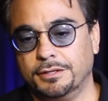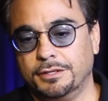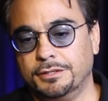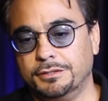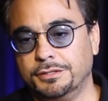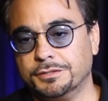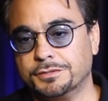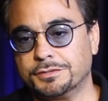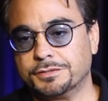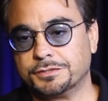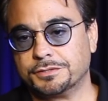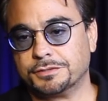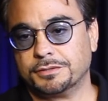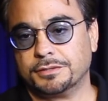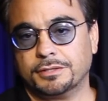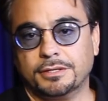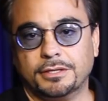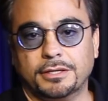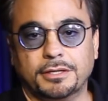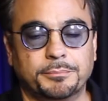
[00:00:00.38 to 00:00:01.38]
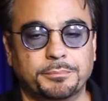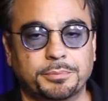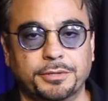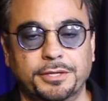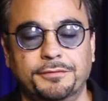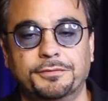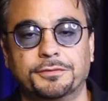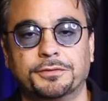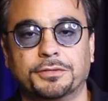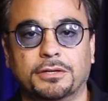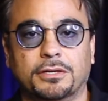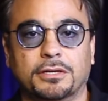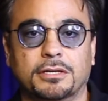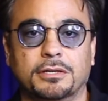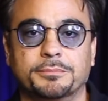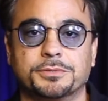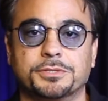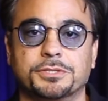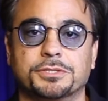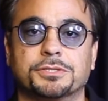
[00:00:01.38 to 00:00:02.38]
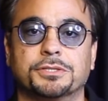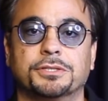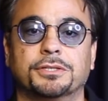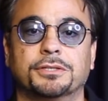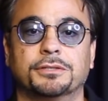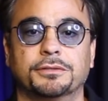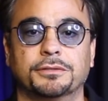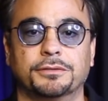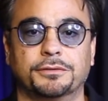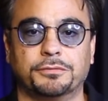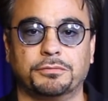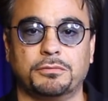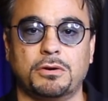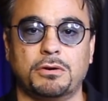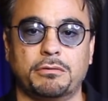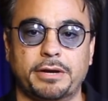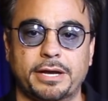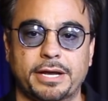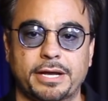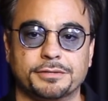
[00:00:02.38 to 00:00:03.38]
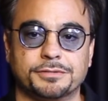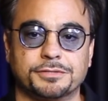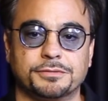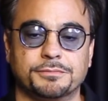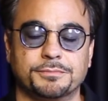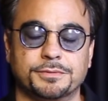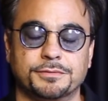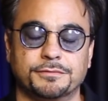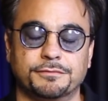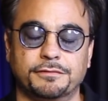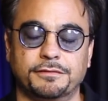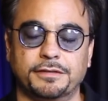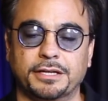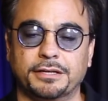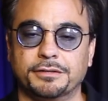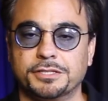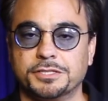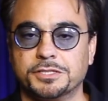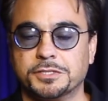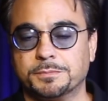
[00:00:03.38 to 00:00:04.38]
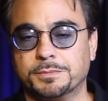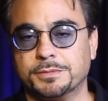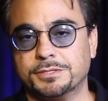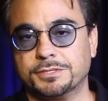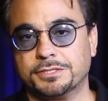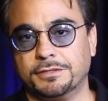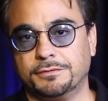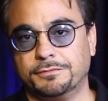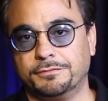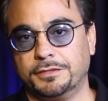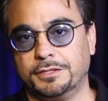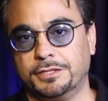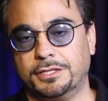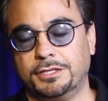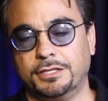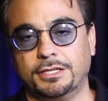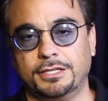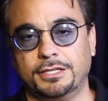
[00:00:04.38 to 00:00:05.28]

In this uh, brief talk, I'm just going to throw out some very specific